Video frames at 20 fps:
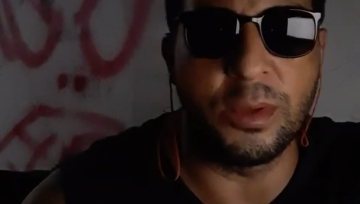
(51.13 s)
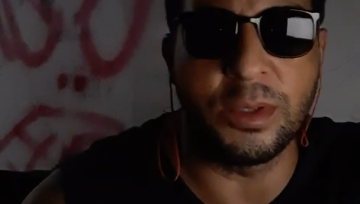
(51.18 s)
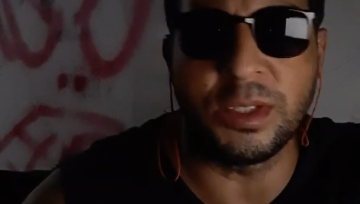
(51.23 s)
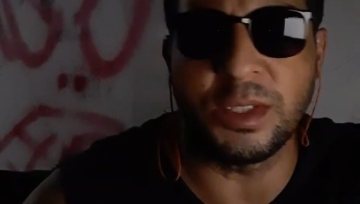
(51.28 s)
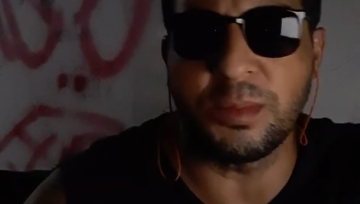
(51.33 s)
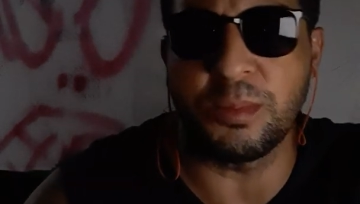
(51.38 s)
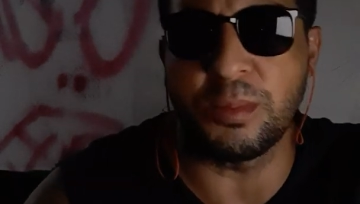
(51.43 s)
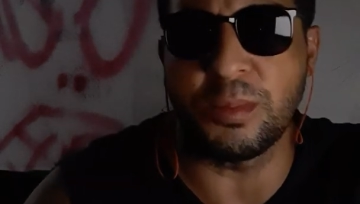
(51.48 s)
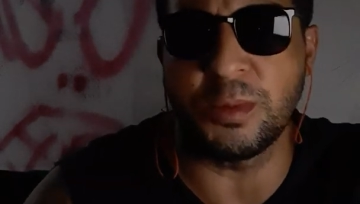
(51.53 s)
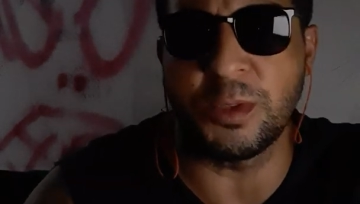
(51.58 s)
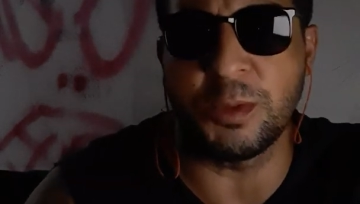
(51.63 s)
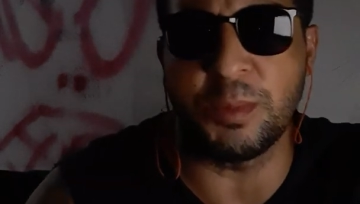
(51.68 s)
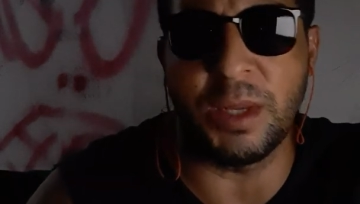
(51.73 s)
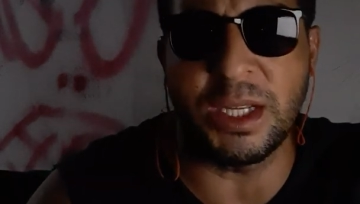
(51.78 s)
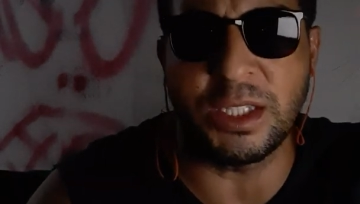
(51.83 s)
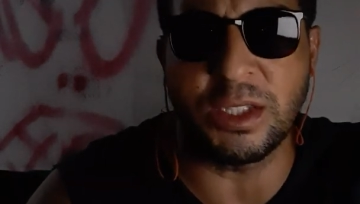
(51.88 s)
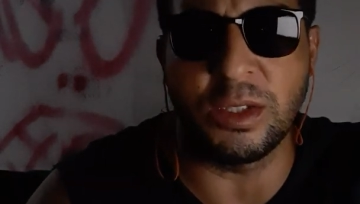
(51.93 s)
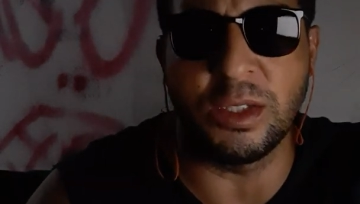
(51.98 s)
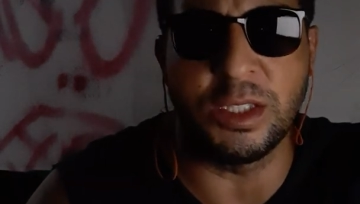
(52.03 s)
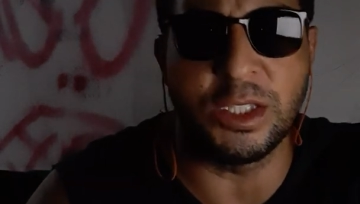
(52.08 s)

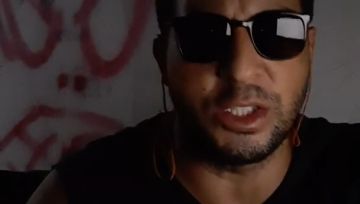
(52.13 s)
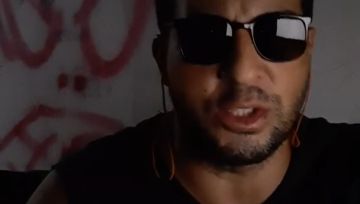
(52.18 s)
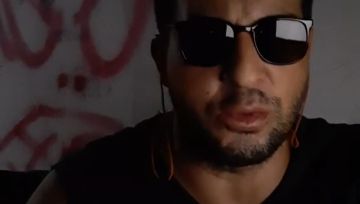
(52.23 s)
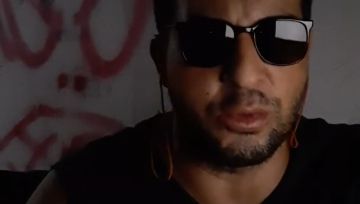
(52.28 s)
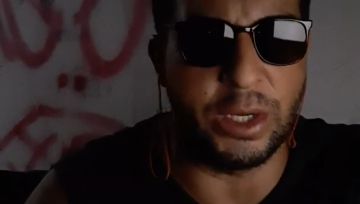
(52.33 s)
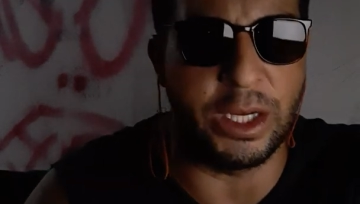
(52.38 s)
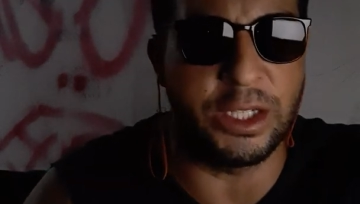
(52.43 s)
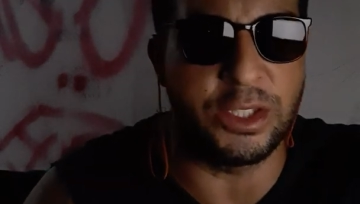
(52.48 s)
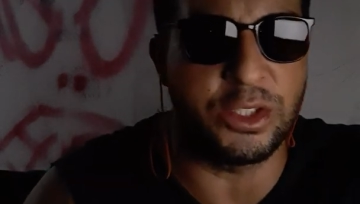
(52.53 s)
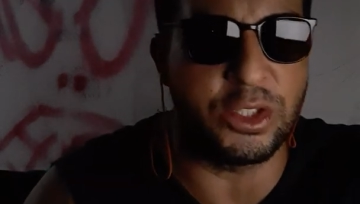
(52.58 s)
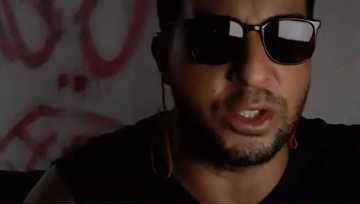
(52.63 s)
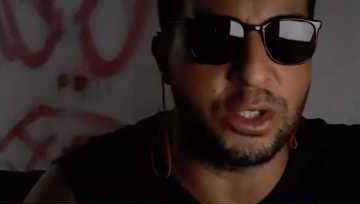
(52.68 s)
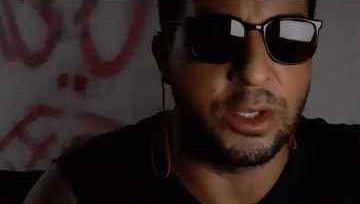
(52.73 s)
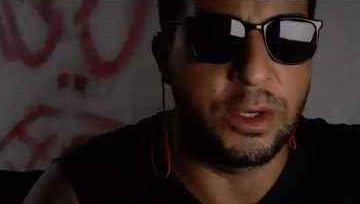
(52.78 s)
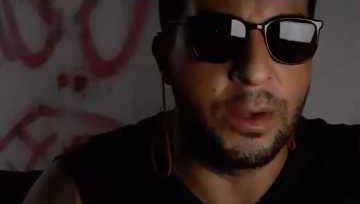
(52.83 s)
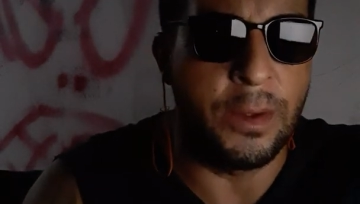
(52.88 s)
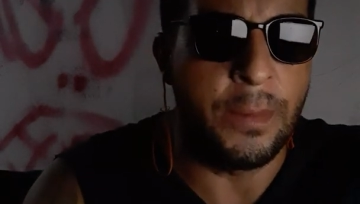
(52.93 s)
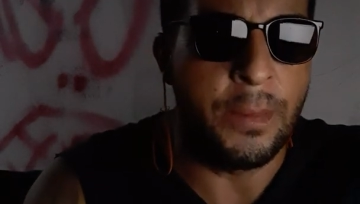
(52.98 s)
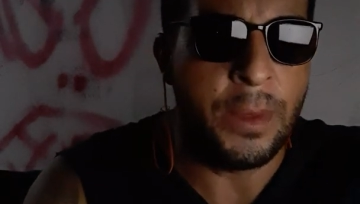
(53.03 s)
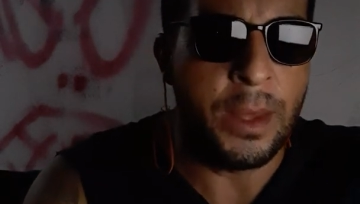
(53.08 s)
especially stranger.
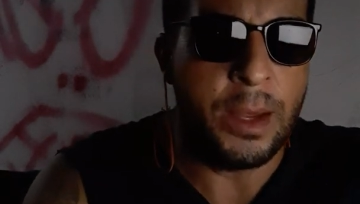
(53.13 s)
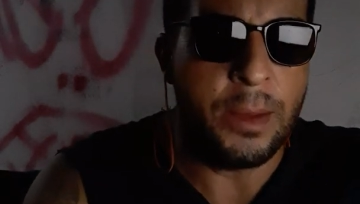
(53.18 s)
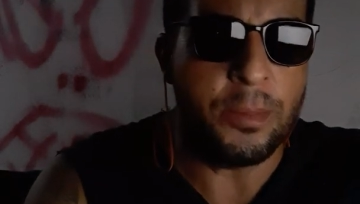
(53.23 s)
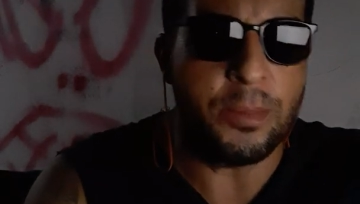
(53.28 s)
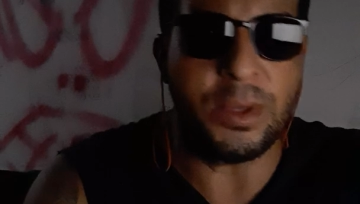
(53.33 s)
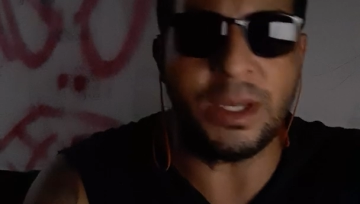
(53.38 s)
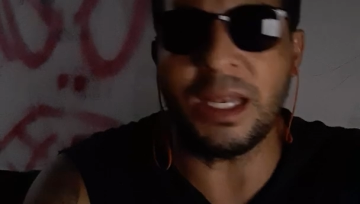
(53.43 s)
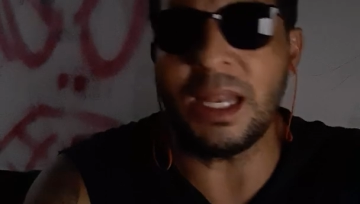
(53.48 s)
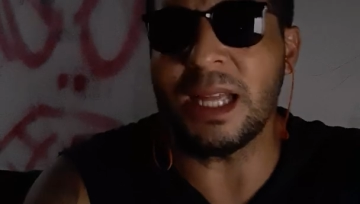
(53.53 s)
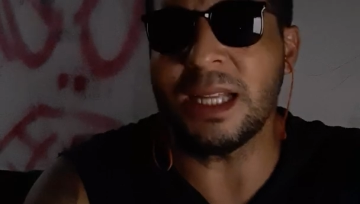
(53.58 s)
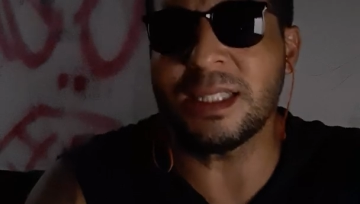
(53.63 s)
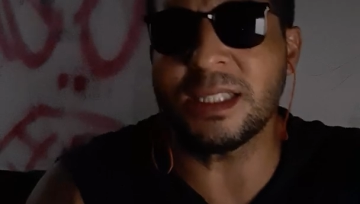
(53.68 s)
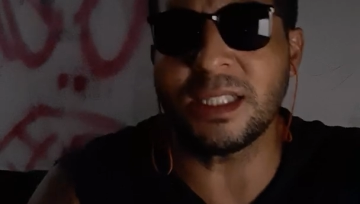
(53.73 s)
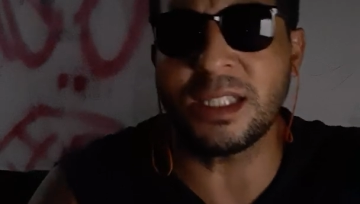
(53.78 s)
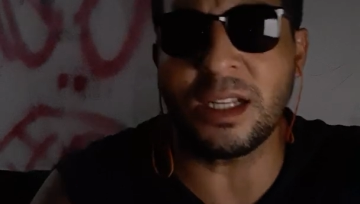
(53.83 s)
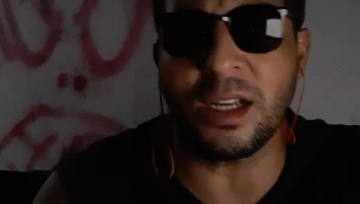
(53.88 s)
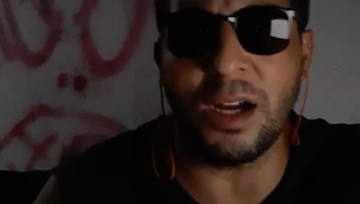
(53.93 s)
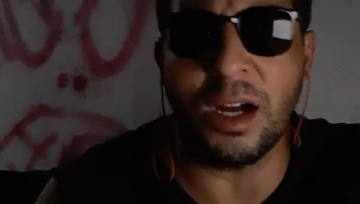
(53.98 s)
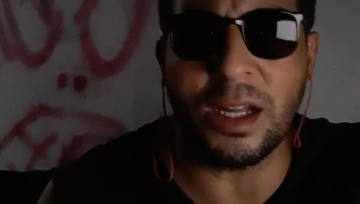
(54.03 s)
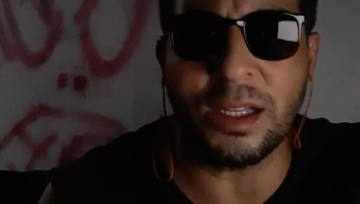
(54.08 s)
But let's
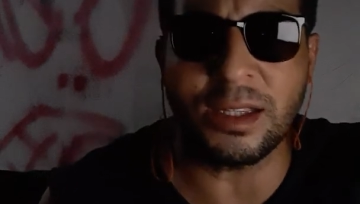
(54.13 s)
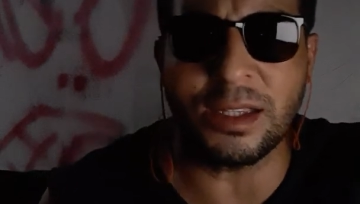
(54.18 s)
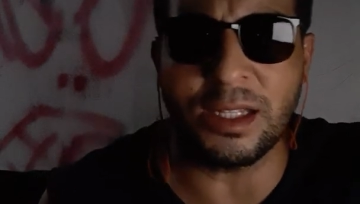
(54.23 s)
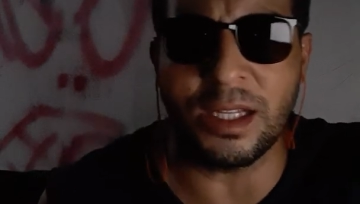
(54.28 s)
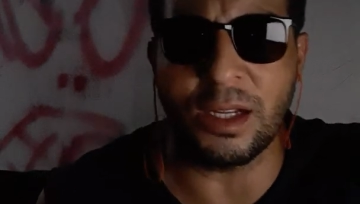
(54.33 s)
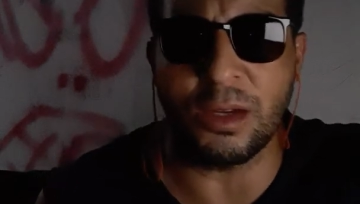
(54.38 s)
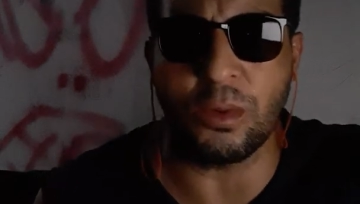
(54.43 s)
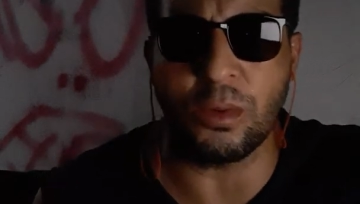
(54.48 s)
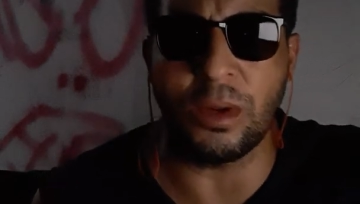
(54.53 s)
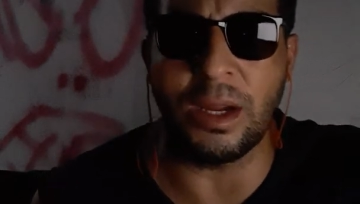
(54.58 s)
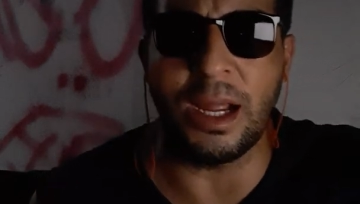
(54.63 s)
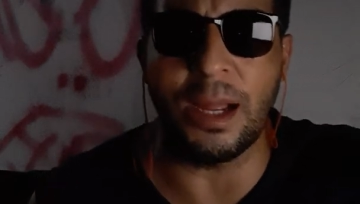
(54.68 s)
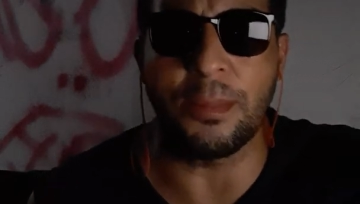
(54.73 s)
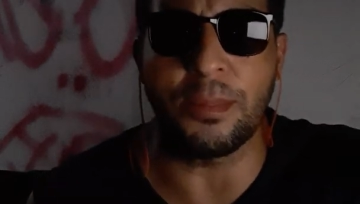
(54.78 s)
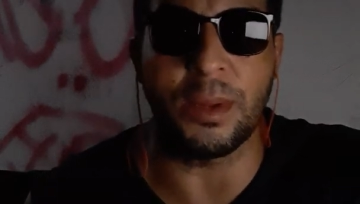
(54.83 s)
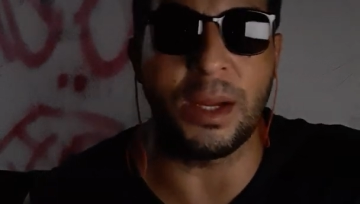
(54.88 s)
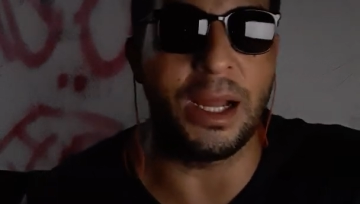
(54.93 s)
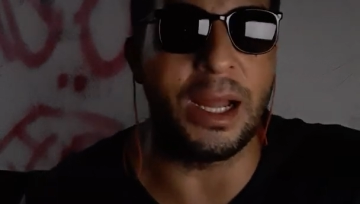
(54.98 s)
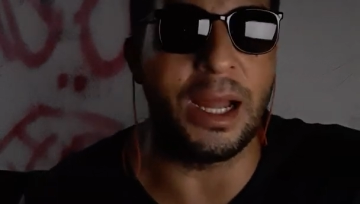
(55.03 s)
cut the crap.